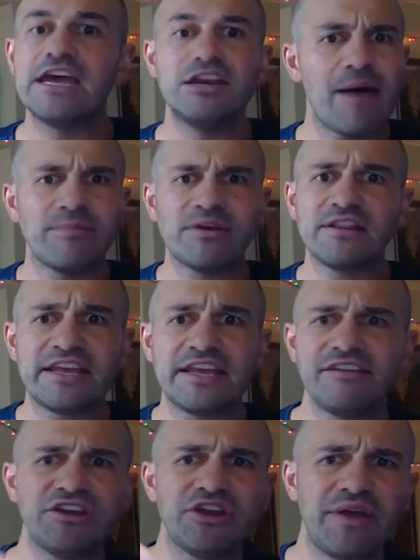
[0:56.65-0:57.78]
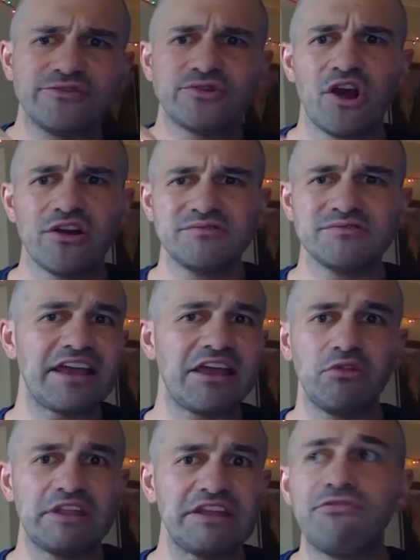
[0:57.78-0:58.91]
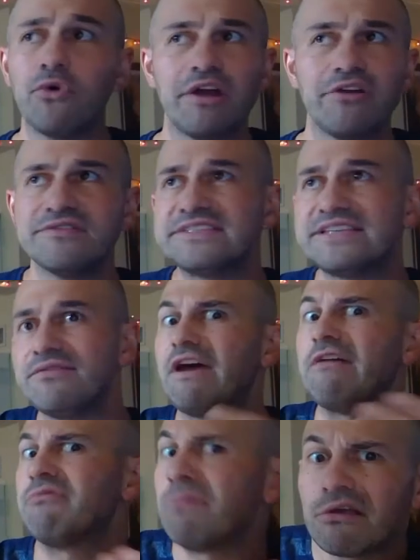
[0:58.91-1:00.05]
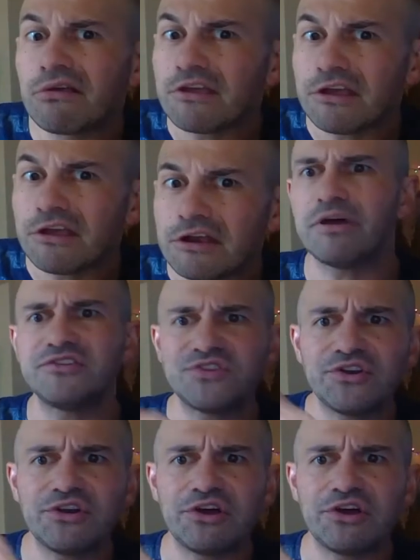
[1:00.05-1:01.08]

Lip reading: Nominally, Andrew Carnegie was like only 475 million, but